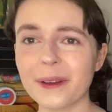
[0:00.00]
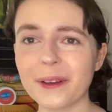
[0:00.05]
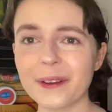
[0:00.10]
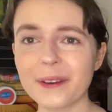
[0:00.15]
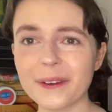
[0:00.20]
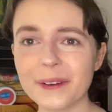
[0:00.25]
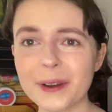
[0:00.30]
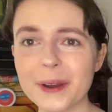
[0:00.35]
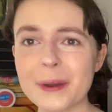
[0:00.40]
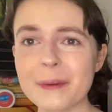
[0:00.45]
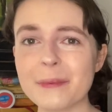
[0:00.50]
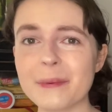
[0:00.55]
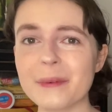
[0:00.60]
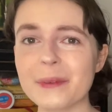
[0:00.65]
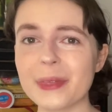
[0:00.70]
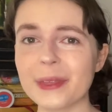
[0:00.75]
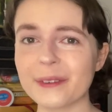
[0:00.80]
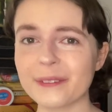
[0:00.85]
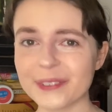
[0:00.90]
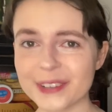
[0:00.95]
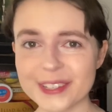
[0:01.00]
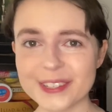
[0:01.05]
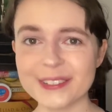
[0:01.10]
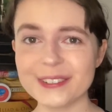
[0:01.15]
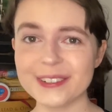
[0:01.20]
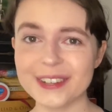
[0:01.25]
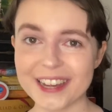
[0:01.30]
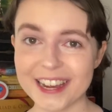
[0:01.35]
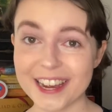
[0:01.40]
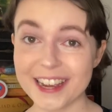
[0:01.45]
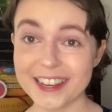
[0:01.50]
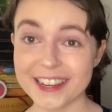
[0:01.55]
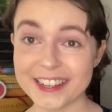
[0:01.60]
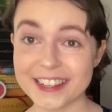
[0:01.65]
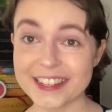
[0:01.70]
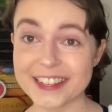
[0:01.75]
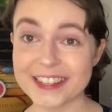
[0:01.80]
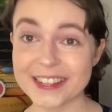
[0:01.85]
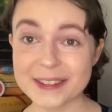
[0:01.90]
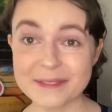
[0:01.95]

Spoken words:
group, the Rizzle Kicks.